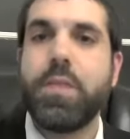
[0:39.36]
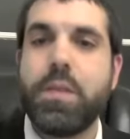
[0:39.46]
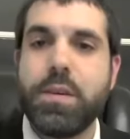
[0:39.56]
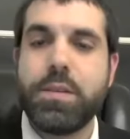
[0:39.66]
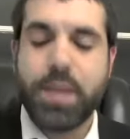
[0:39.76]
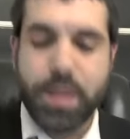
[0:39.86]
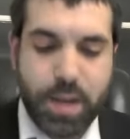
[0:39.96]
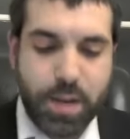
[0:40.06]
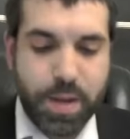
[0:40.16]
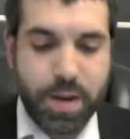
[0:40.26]
of all, he's saying
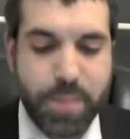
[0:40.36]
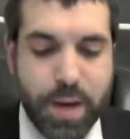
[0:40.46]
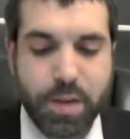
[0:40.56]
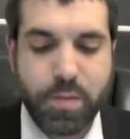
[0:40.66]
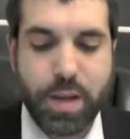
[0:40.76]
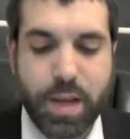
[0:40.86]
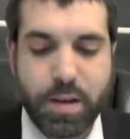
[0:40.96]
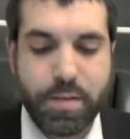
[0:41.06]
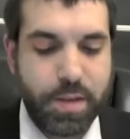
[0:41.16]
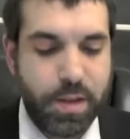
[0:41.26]
that he made a mockery
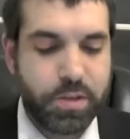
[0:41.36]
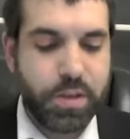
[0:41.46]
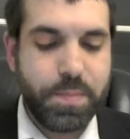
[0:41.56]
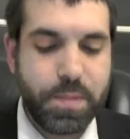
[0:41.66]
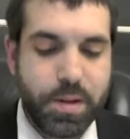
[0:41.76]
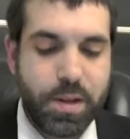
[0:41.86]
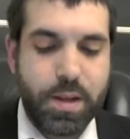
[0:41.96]
out of Egypt.